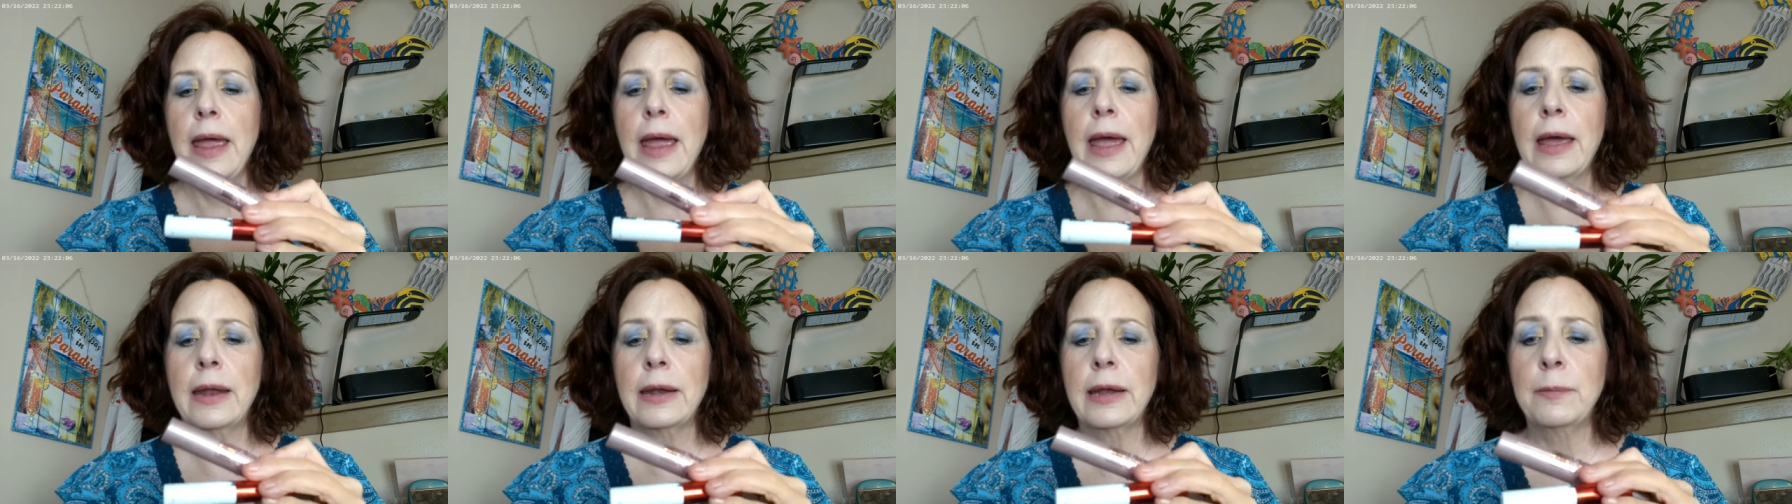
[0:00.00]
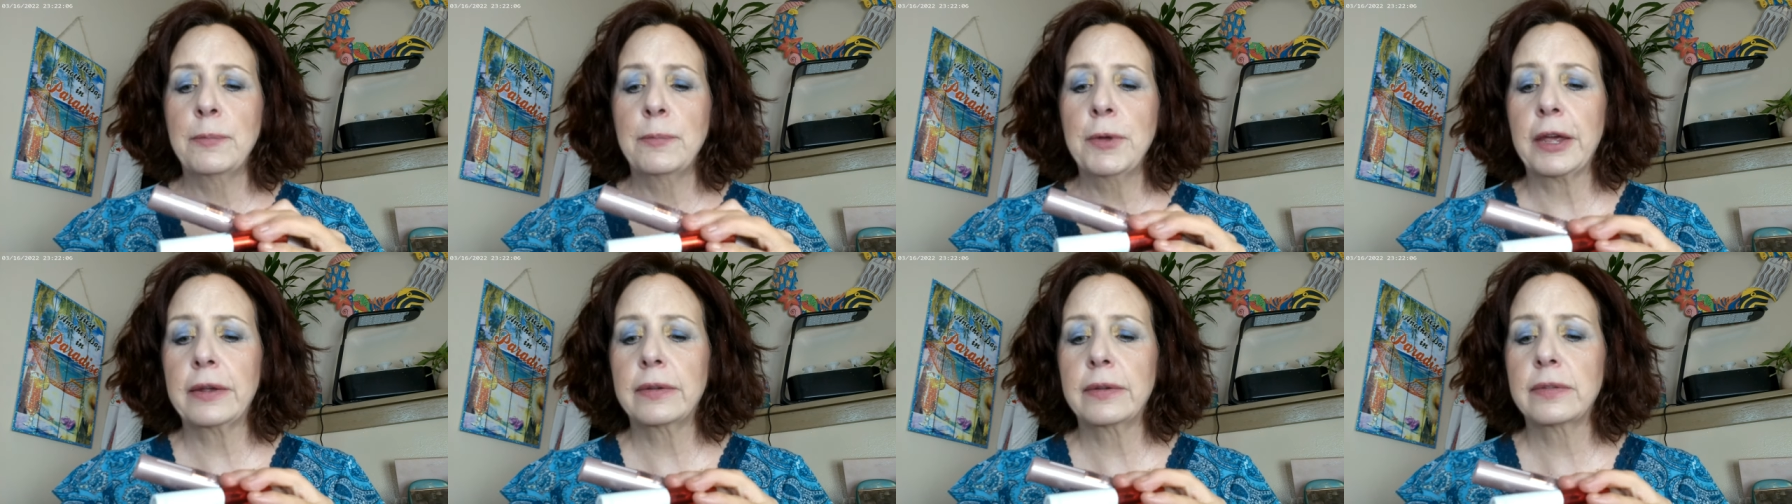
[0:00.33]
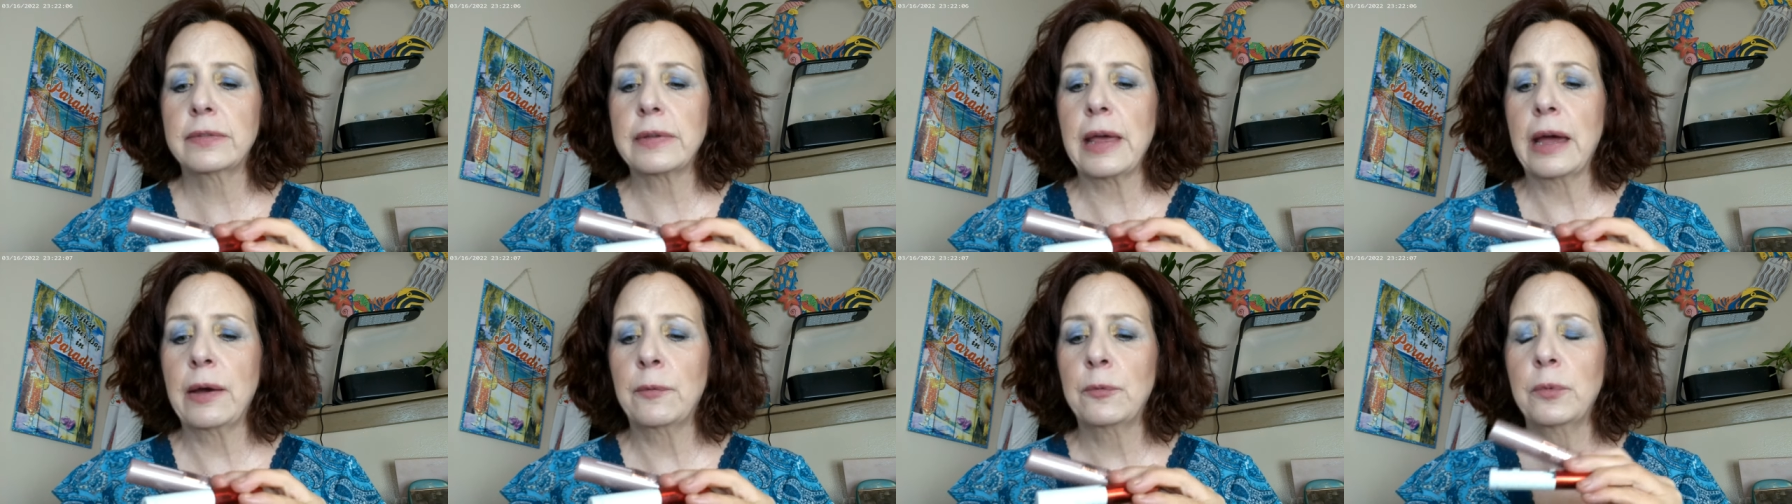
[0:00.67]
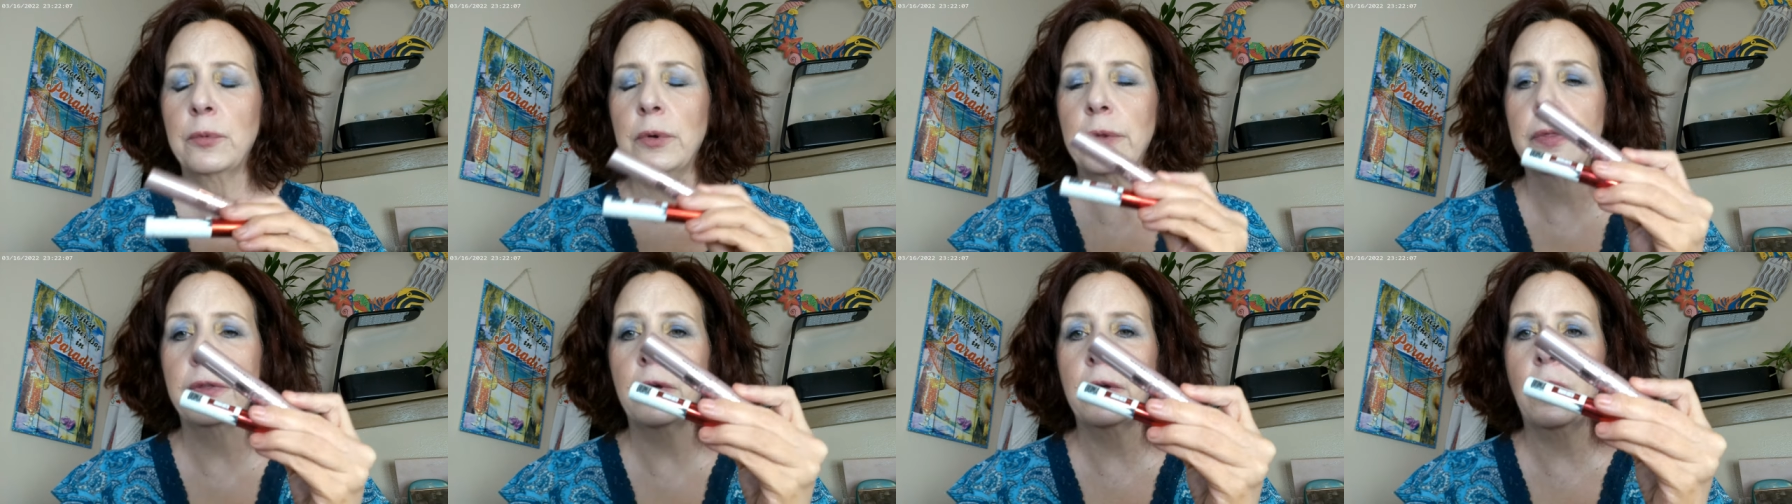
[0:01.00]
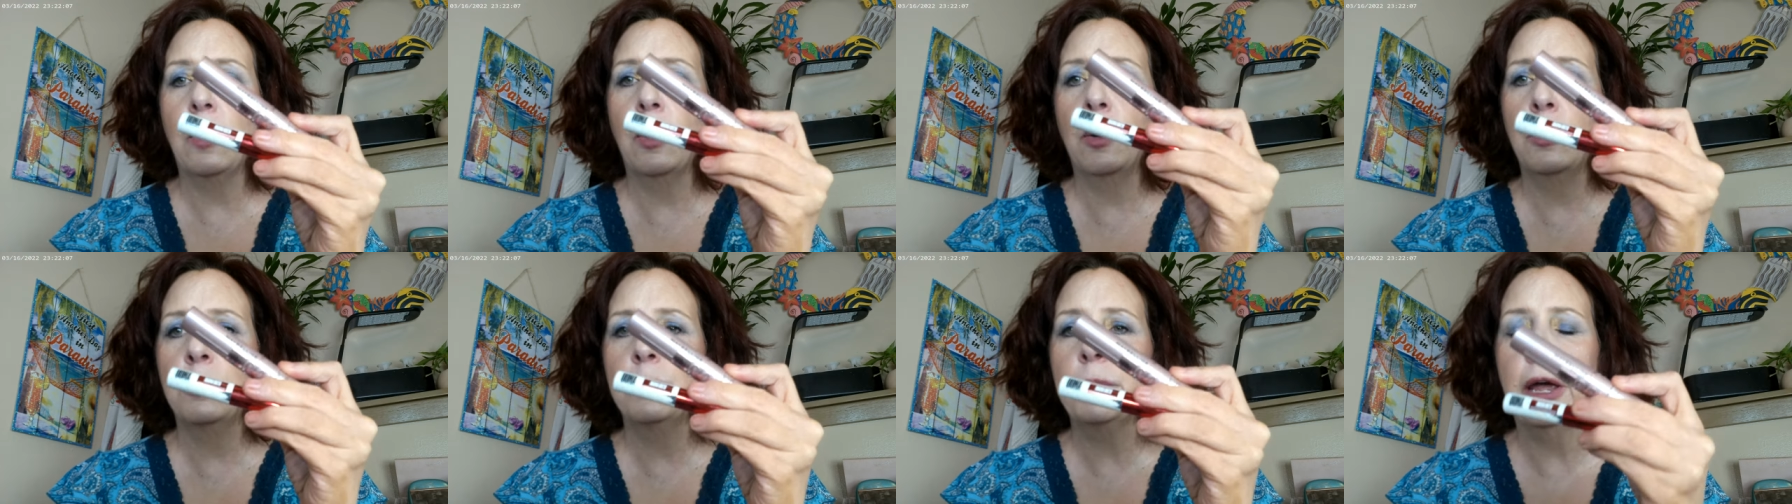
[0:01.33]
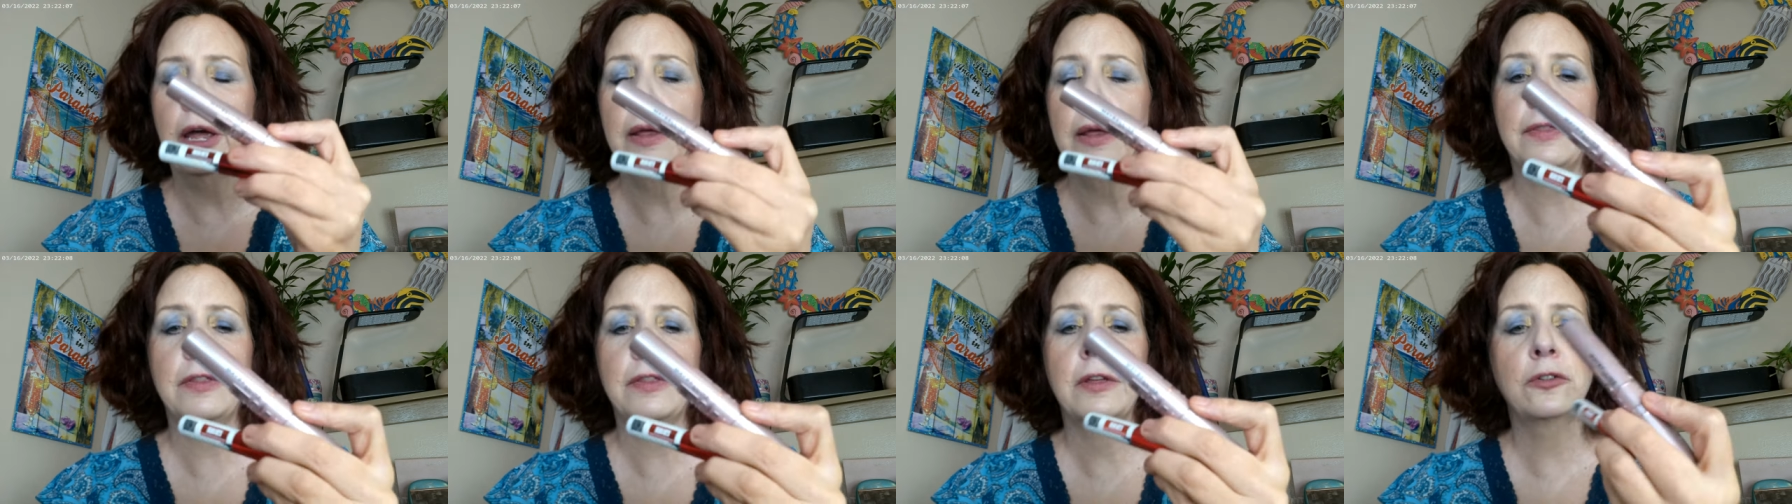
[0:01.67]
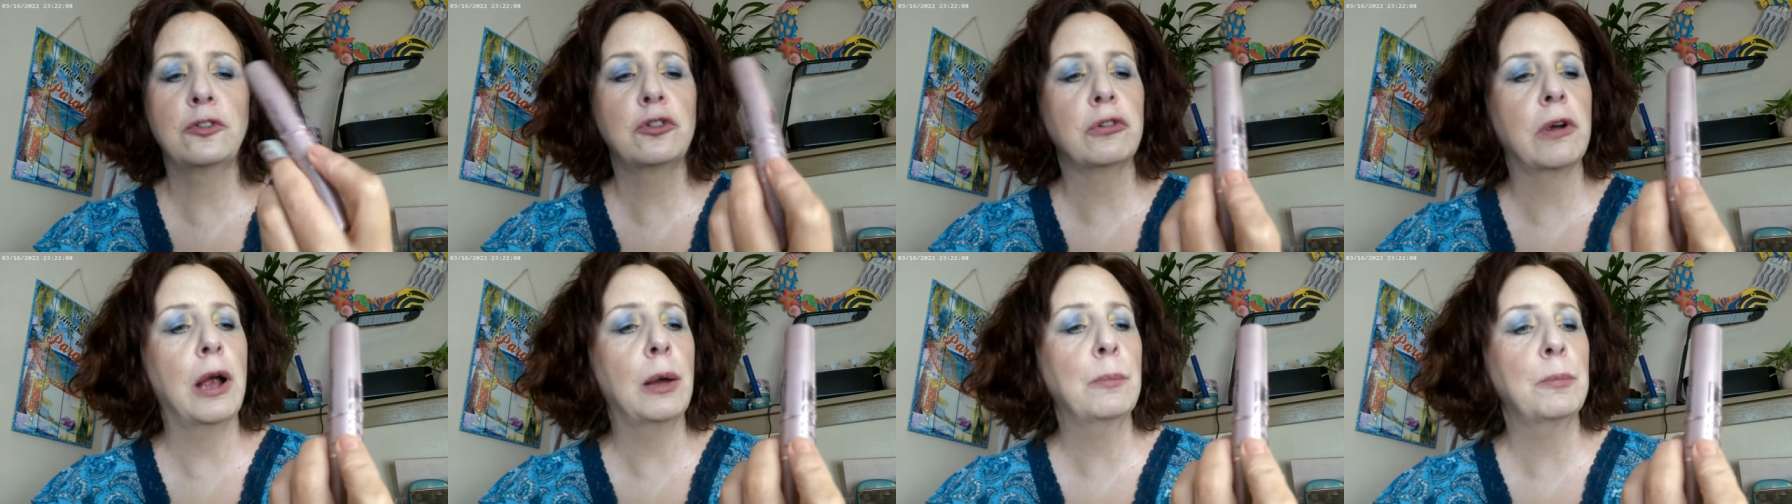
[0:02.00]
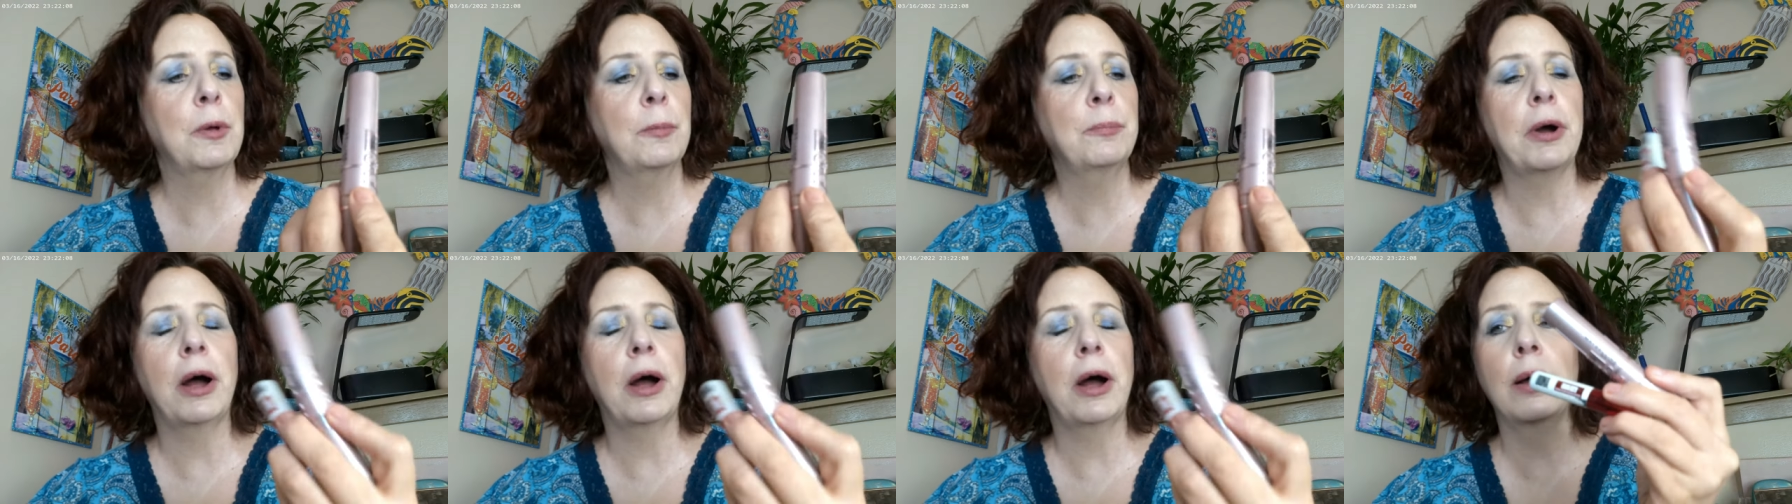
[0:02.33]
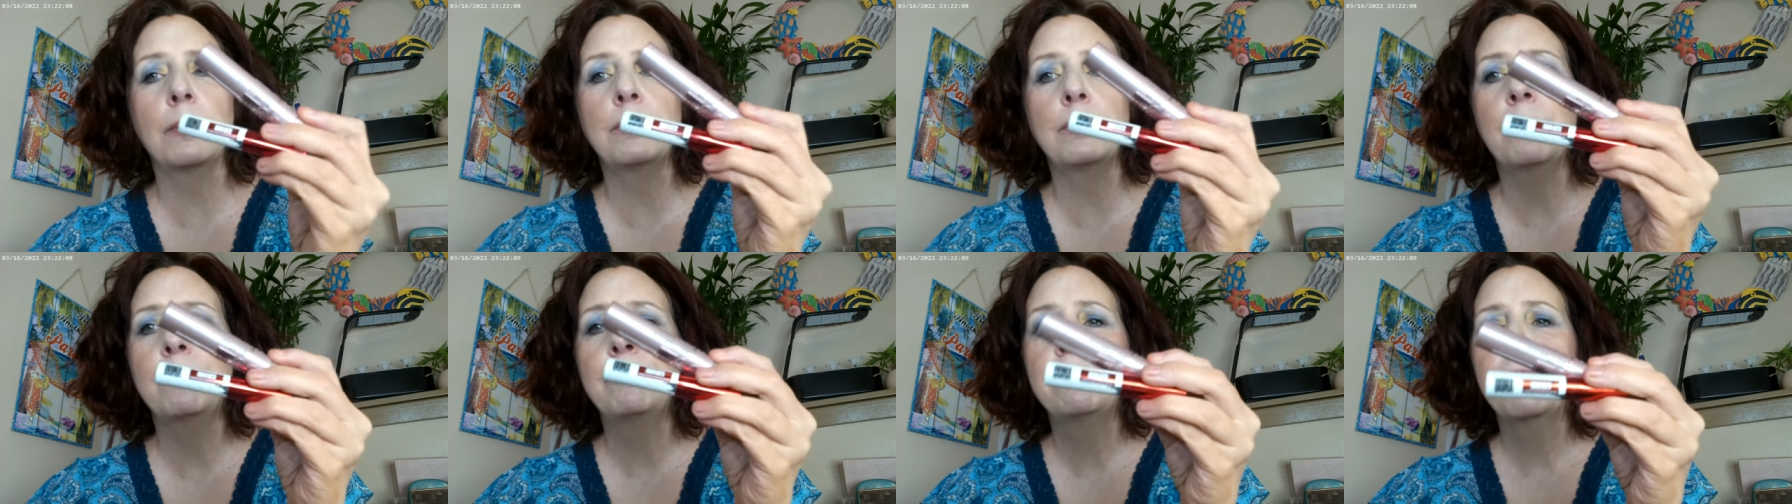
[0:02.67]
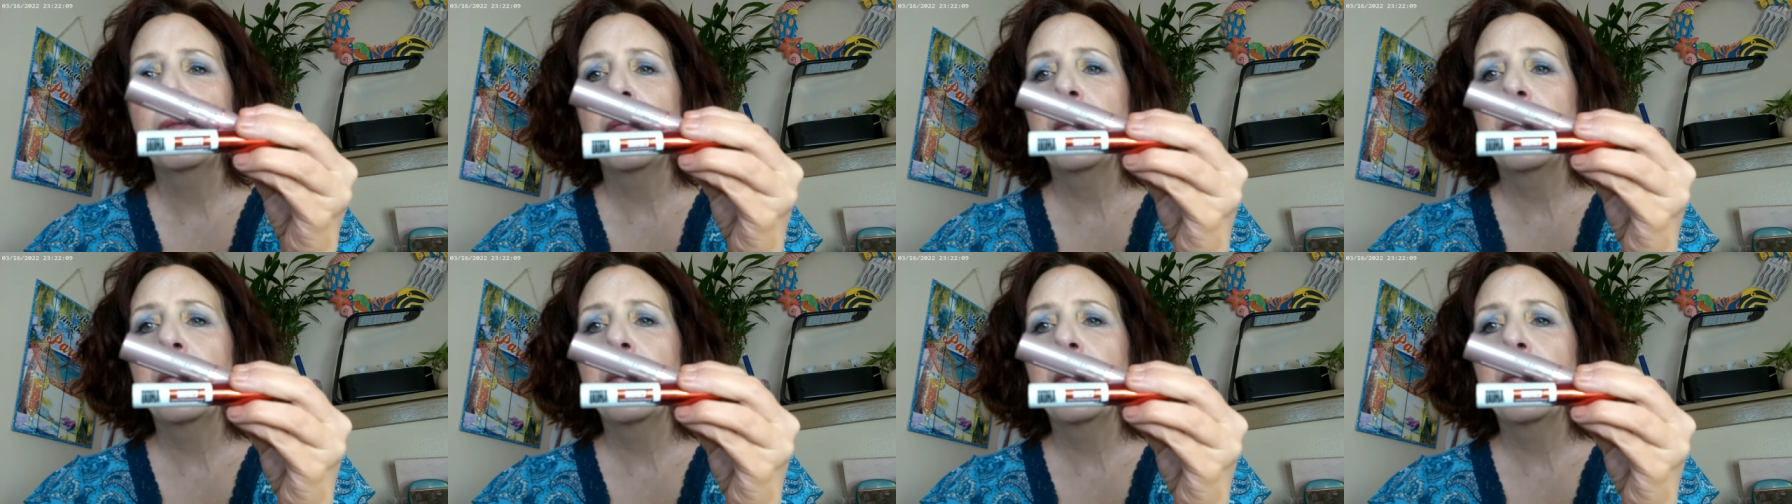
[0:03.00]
And I mixed that with the Uoma, the Drama Bomb.